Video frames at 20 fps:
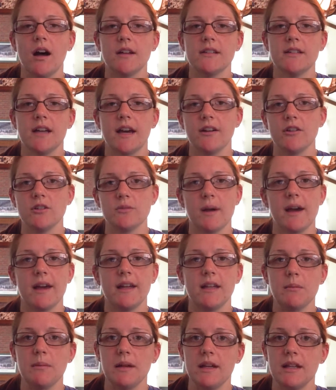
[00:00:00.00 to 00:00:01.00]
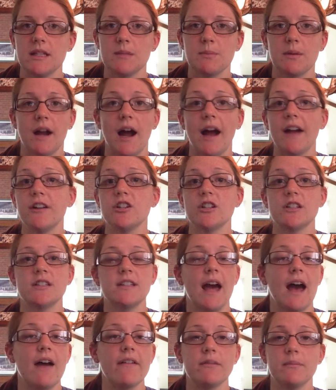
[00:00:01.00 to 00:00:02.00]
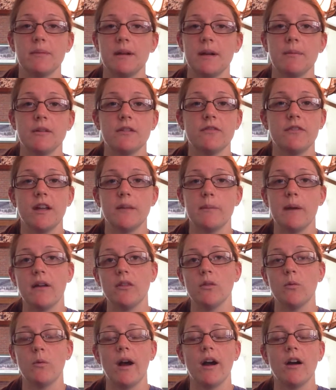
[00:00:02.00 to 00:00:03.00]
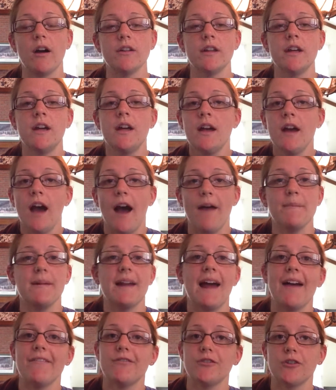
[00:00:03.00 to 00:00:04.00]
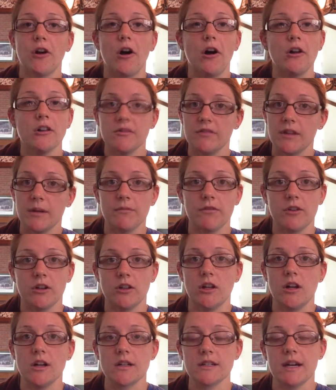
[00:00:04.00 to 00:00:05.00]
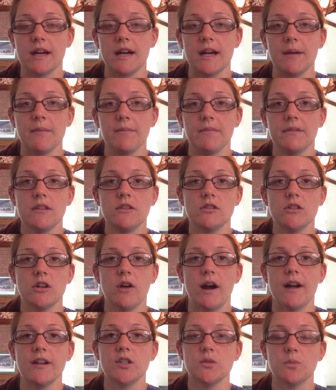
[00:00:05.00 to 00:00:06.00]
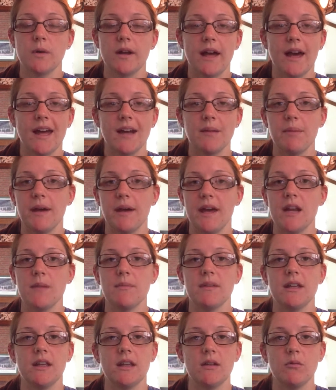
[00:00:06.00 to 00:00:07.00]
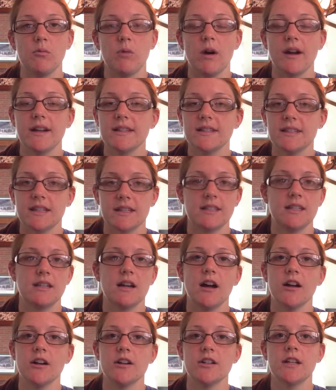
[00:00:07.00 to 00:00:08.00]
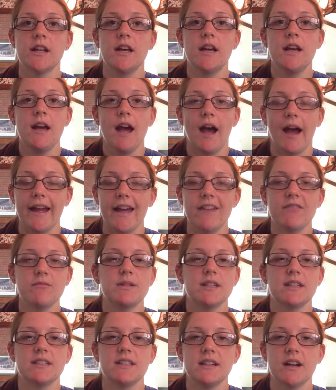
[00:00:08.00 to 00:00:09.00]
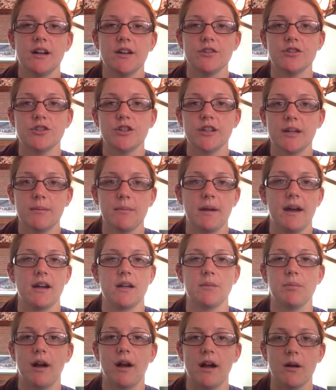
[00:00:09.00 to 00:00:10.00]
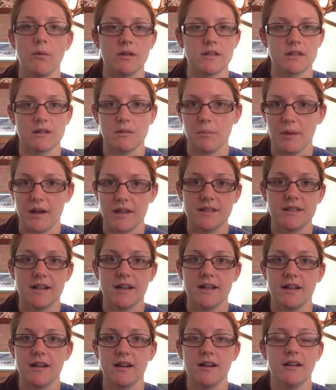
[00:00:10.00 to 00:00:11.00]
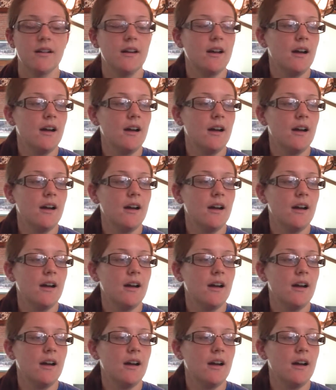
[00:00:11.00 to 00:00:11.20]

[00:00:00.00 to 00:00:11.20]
titles by any means, but I just haven't been able to find them out in the wild. I've been after all of them for a long time, so I just went ahead and paid him. He wanted $60. I gave him $60. Looking back, it probably wasn't the best idea,